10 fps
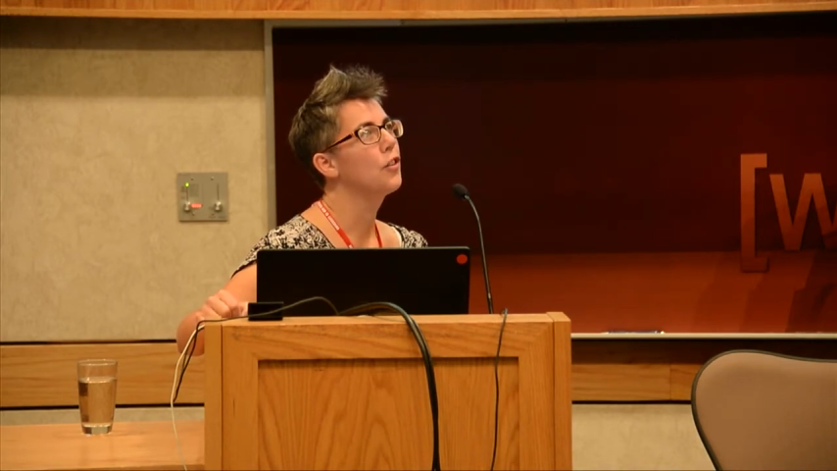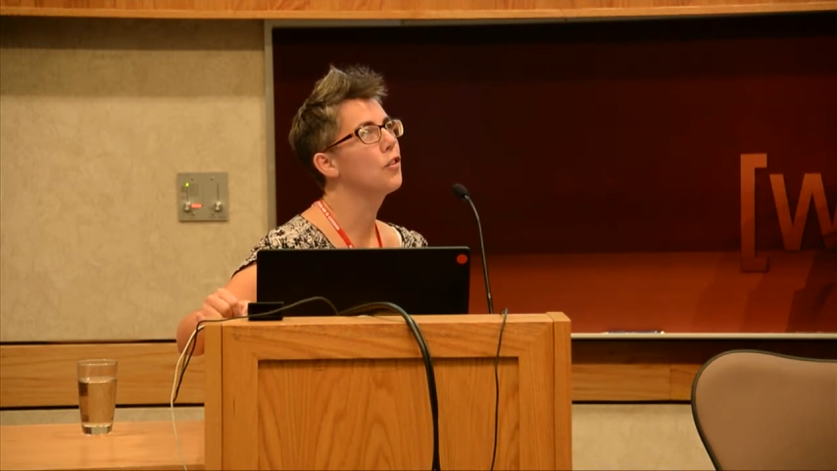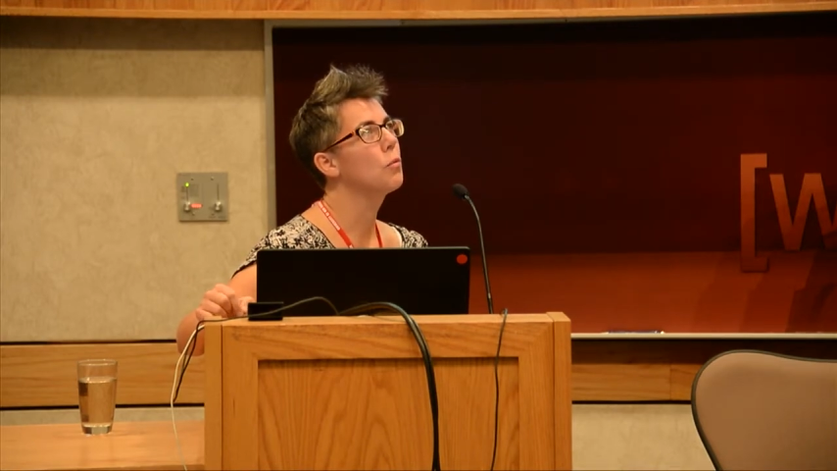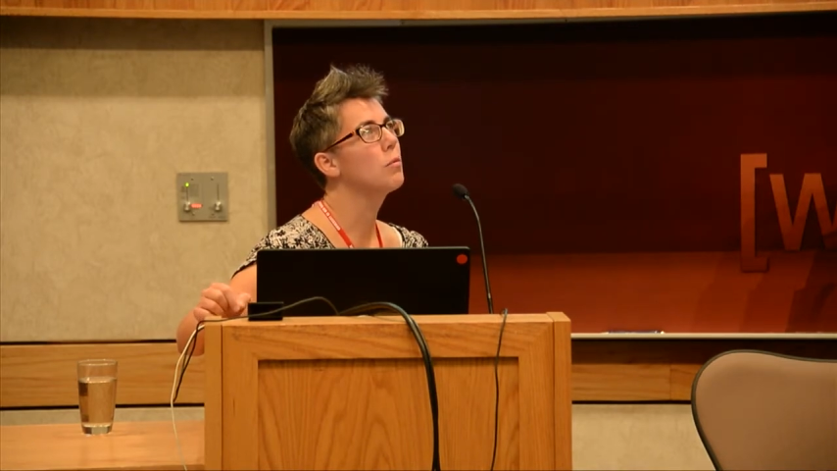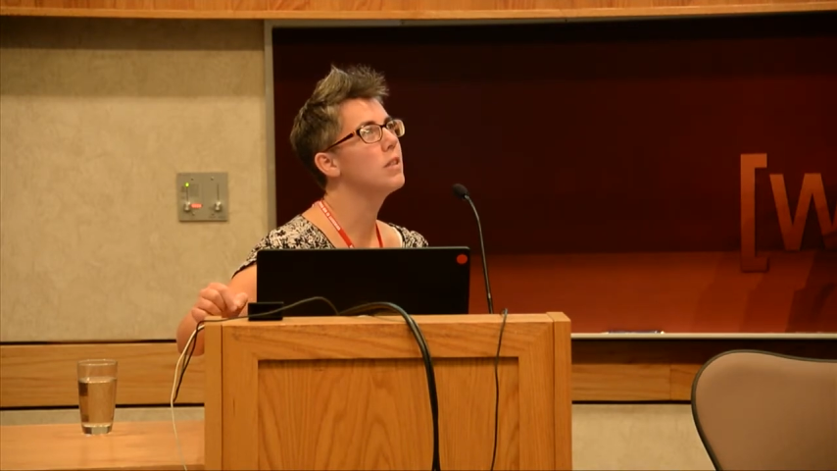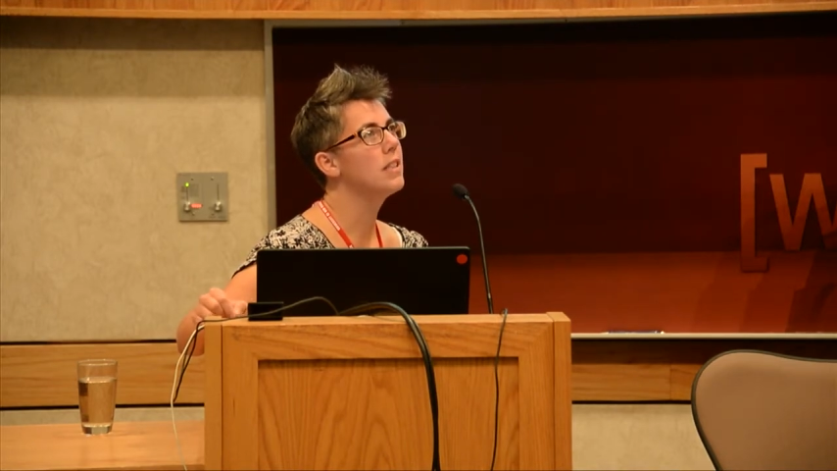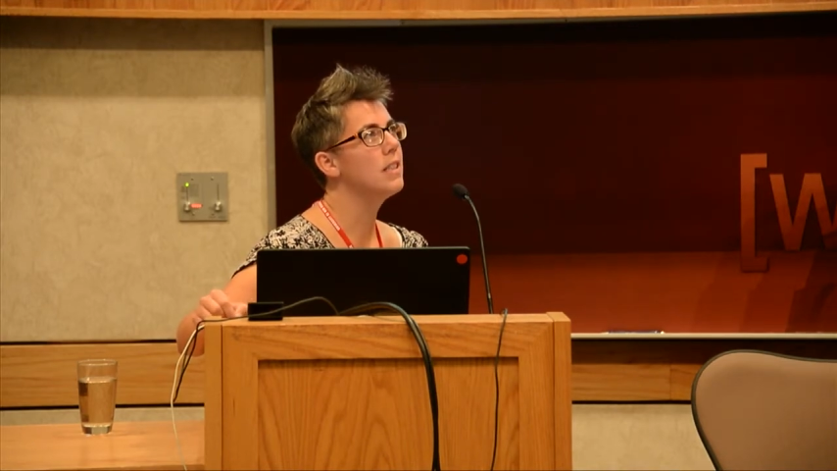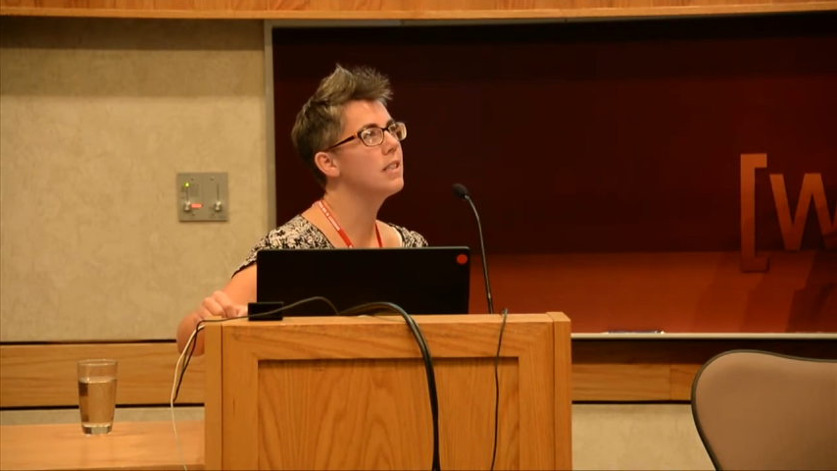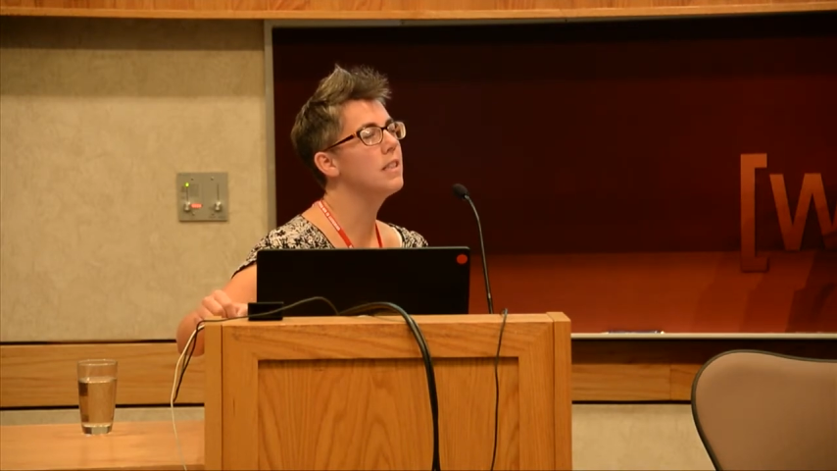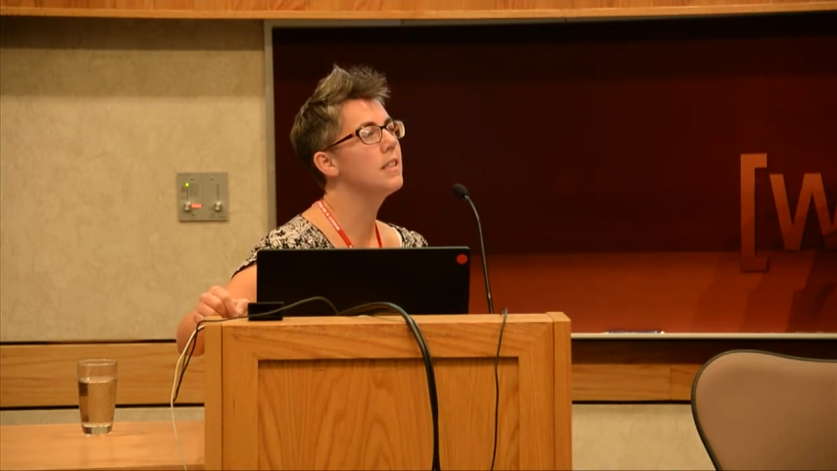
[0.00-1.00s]
the
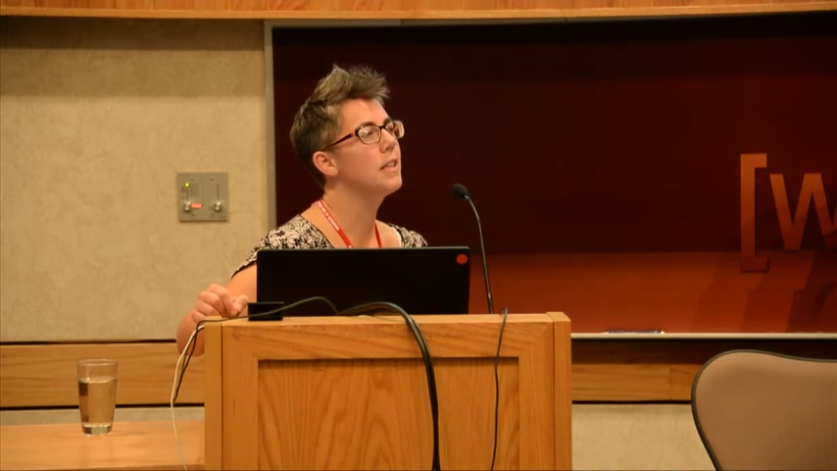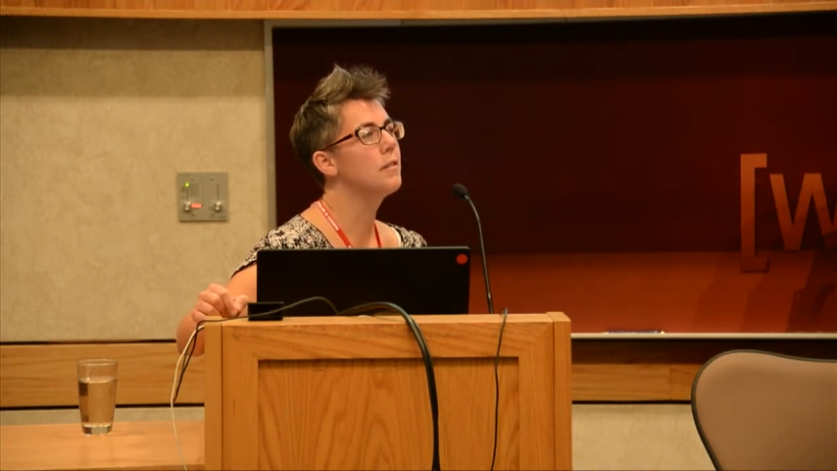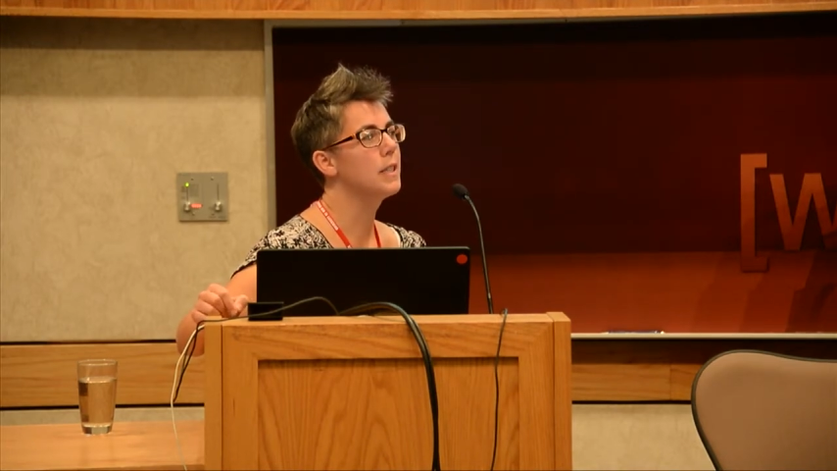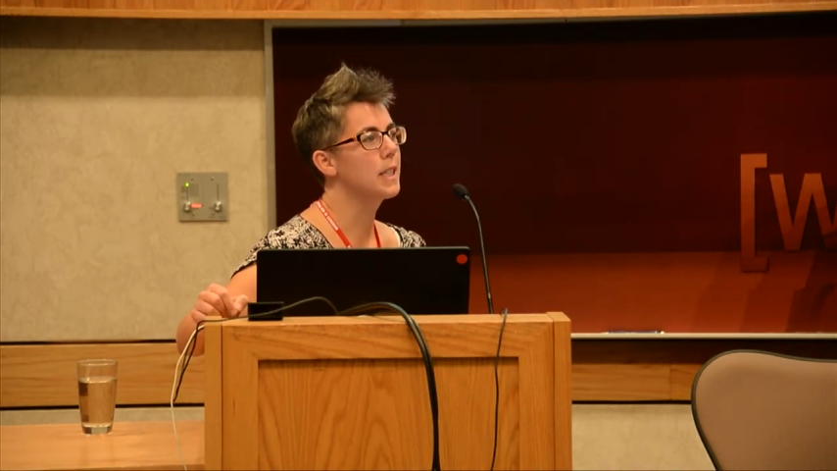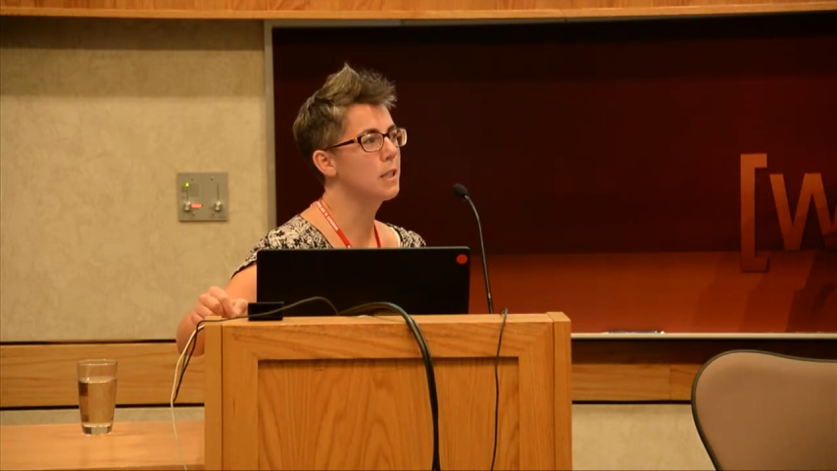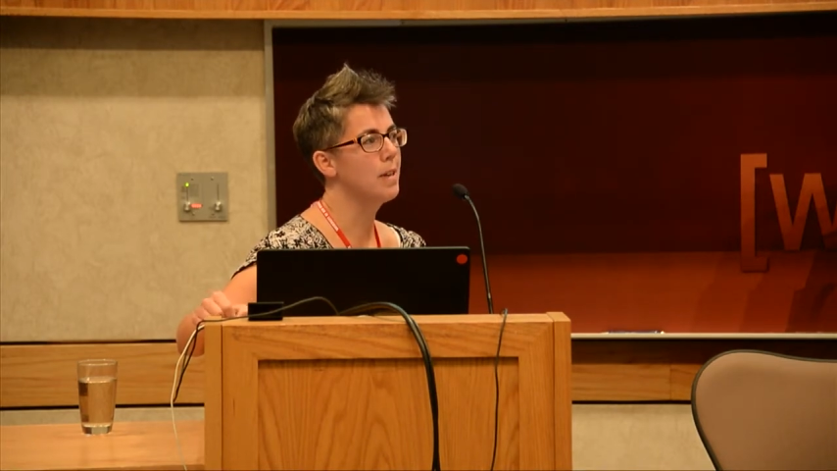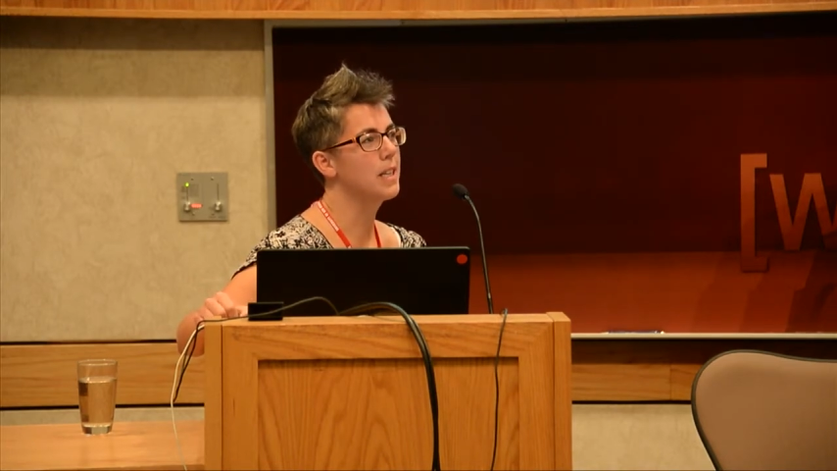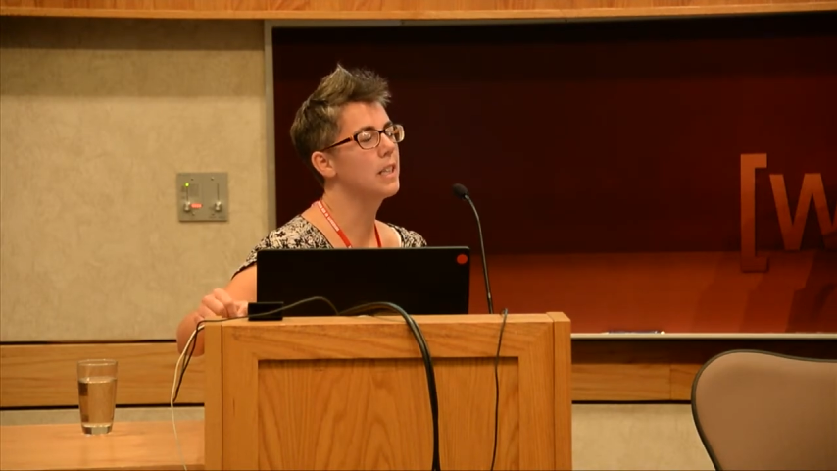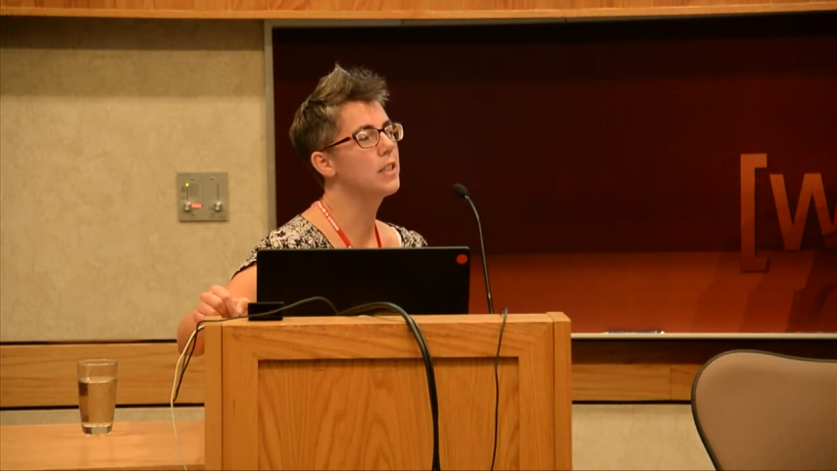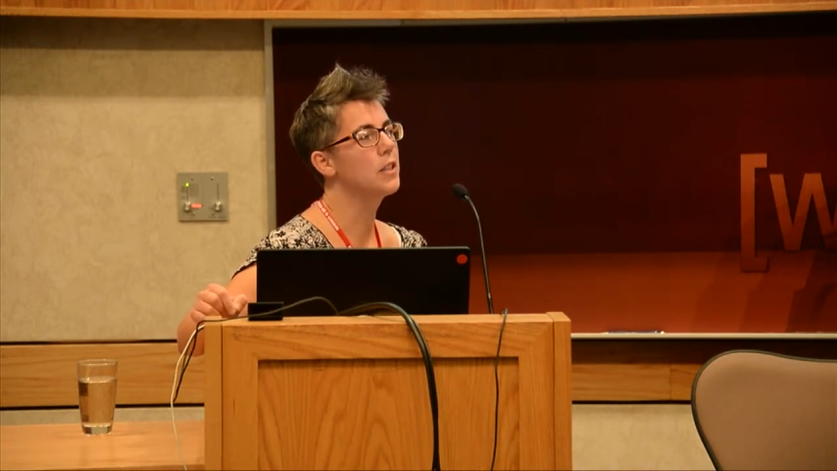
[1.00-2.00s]
resistance I was expecting